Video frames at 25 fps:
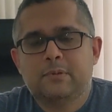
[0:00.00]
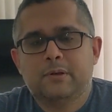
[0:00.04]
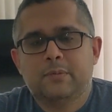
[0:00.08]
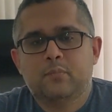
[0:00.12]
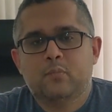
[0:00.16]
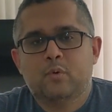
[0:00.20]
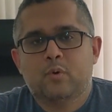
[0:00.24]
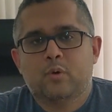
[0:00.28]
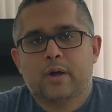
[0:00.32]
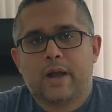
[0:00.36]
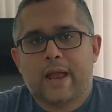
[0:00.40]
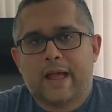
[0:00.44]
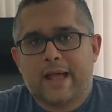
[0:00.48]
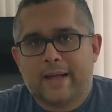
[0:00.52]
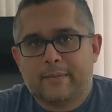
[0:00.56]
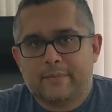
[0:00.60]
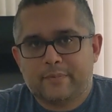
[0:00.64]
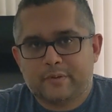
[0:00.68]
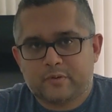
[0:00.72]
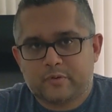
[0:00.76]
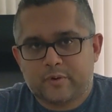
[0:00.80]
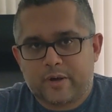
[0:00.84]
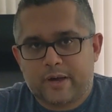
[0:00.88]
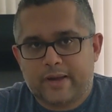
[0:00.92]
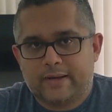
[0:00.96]
bit more
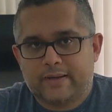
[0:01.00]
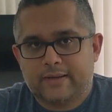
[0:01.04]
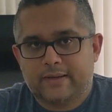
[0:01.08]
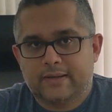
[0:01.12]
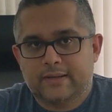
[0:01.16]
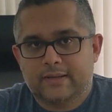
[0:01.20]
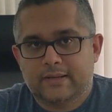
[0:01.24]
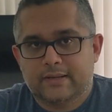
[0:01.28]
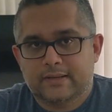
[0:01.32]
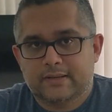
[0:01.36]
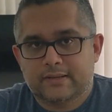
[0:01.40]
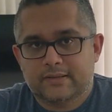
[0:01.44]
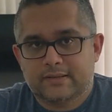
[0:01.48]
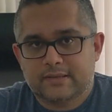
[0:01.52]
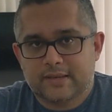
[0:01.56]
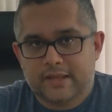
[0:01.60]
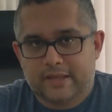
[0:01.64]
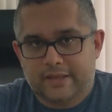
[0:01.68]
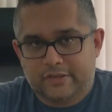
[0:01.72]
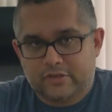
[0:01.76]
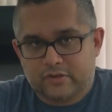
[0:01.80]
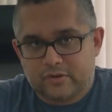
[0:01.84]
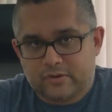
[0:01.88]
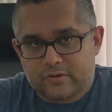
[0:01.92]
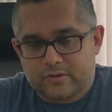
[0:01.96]
abstract in its
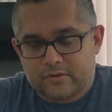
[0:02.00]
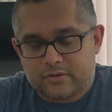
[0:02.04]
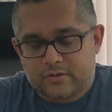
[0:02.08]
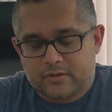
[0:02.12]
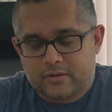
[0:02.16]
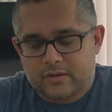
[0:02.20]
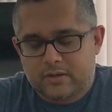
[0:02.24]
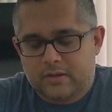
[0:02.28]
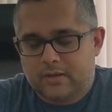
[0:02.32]
nature,